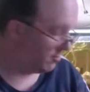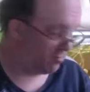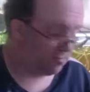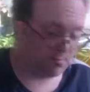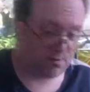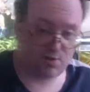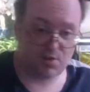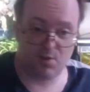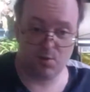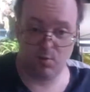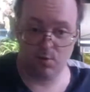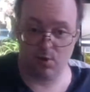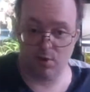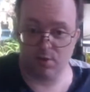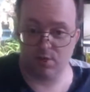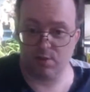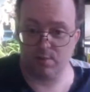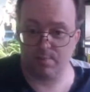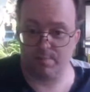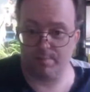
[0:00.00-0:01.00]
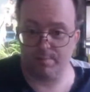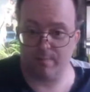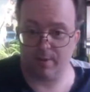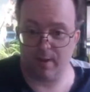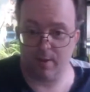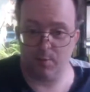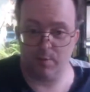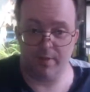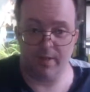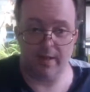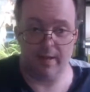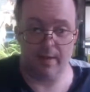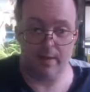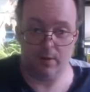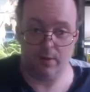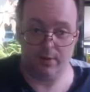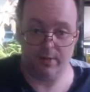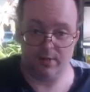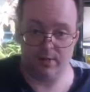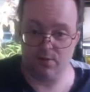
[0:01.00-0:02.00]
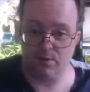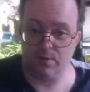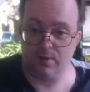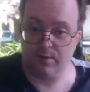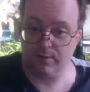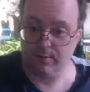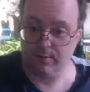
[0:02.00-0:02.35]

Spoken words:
still likes to play with airlines.